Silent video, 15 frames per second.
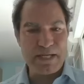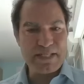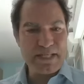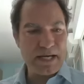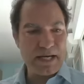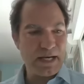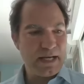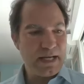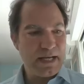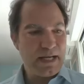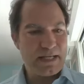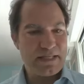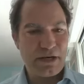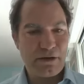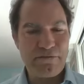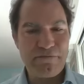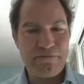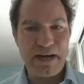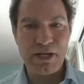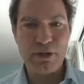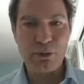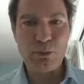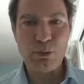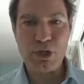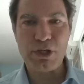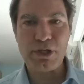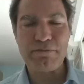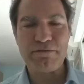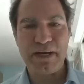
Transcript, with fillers: Is there is there a final word,